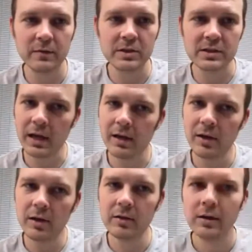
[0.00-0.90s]

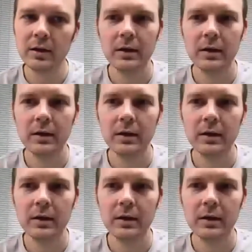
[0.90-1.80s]
sale,
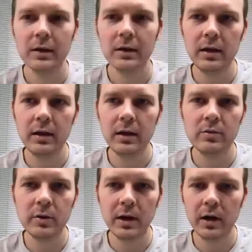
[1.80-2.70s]
I
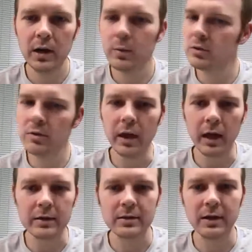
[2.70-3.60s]
don't know how I would do
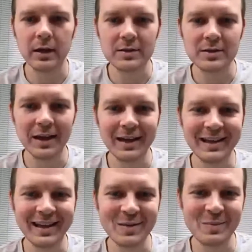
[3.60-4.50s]
that at
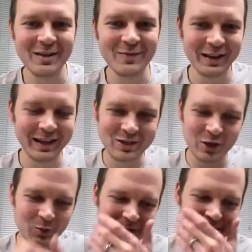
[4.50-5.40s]
a big event like
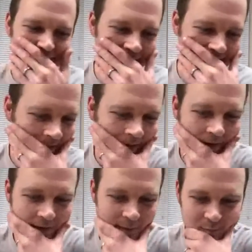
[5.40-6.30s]
Geo Woodstock.
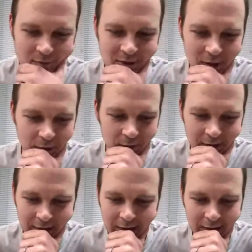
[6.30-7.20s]

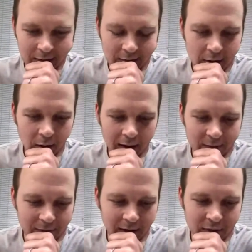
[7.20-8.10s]
So no, I
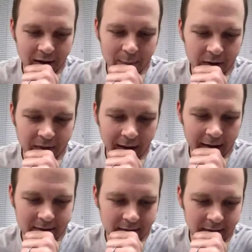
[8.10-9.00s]
have not thought about
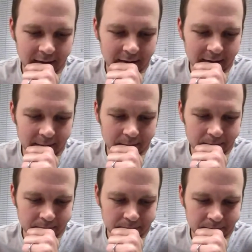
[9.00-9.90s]
that.
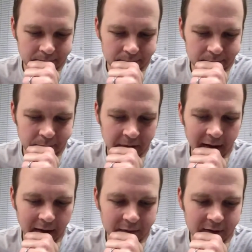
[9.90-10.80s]
But
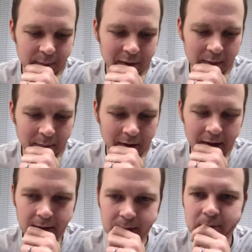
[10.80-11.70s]
yeah, I'll have to keep that in
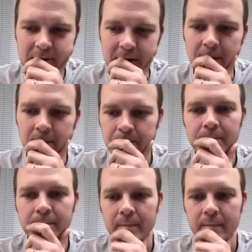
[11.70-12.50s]
mind. So